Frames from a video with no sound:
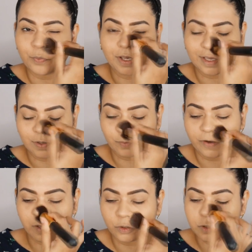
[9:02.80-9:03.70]
you bring it
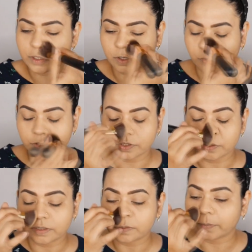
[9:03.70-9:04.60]
very close to your
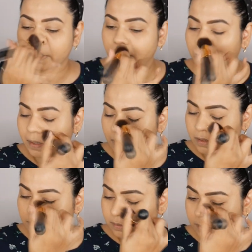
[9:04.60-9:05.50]
nostrils. But
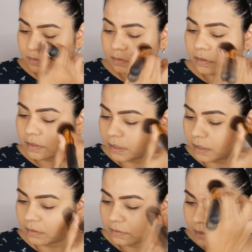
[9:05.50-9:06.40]
yeah,
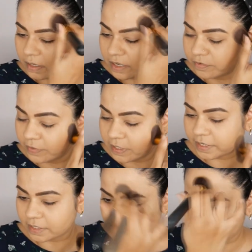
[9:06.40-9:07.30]
I feel
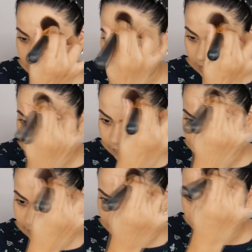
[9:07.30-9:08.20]
like it's kind of
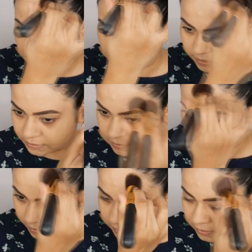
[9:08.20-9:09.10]
a very nice
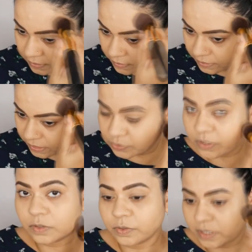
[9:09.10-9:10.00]

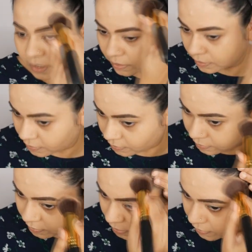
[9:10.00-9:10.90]
natural looking
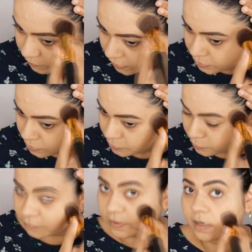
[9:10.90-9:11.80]
coverage
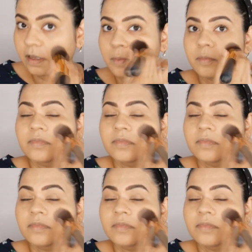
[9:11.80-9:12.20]
so far.